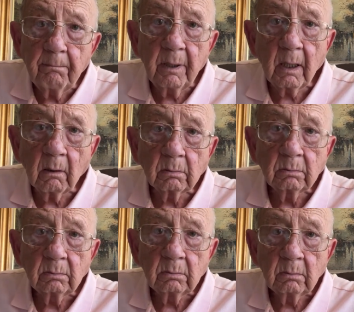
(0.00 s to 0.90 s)
bill
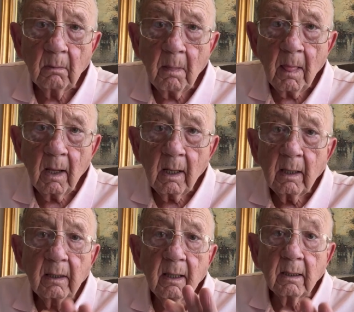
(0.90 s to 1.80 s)

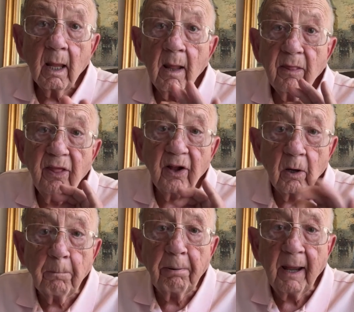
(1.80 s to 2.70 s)
that their
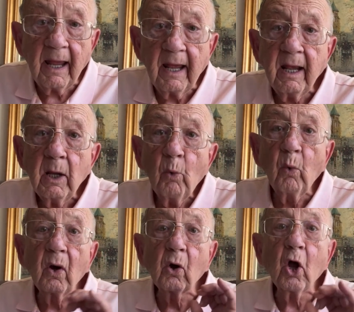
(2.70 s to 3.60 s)
pay
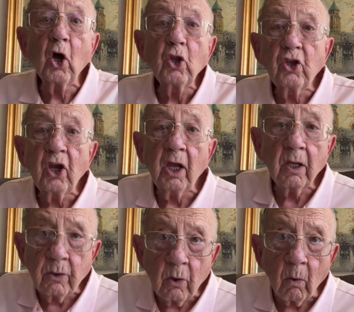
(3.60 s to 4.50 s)
will
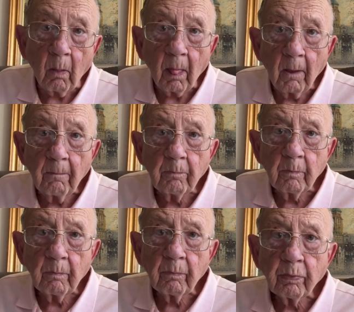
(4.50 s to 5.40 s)
continue.
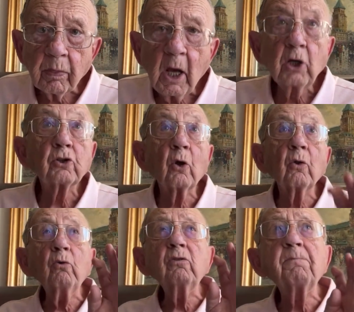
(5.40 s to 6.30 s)
So
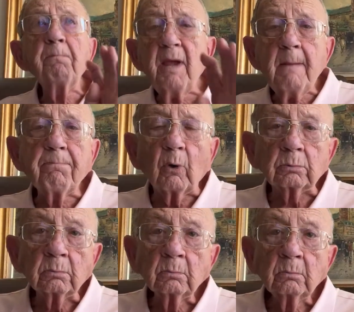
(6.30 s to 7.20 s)
those people
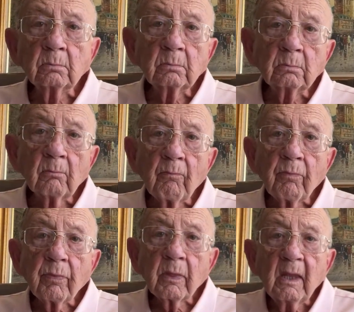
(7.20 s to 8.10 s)

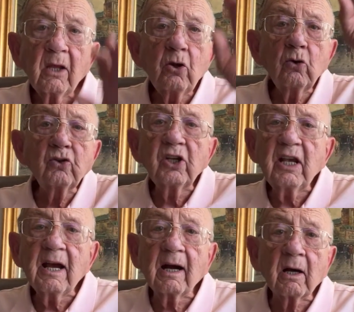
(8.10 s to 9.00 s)
that you
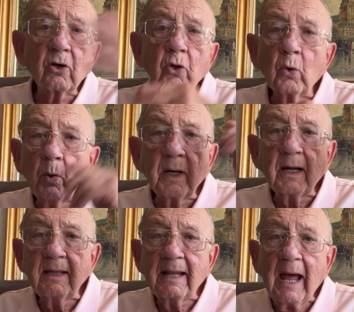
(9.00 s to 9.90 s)
see arguing
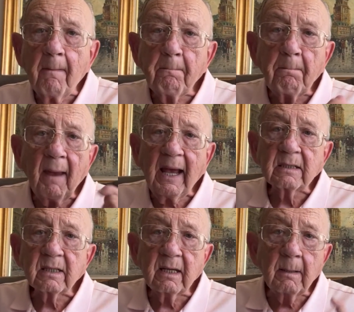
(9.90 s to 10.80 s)
and not
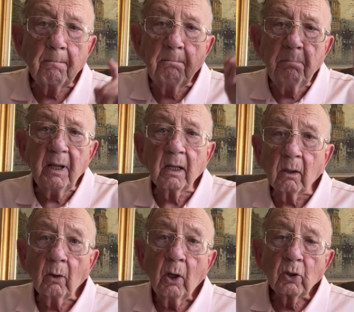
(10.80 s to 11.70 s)
passing a
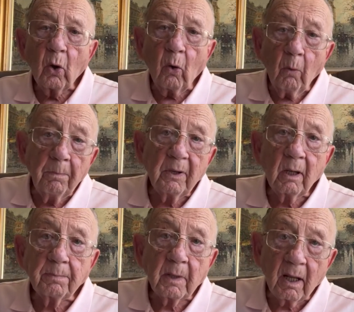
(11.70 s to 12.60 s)
bill to open
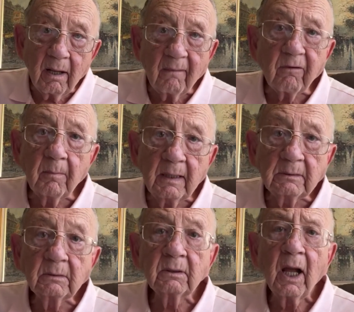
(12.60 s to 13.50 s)
up the government,
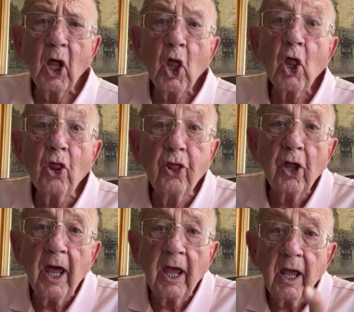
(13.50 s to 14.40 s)

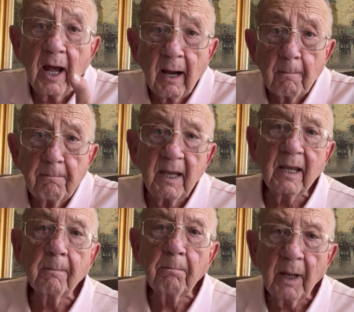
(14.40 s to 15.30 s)
they are
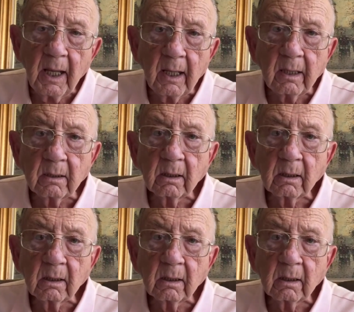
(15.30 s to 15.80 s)
being paid.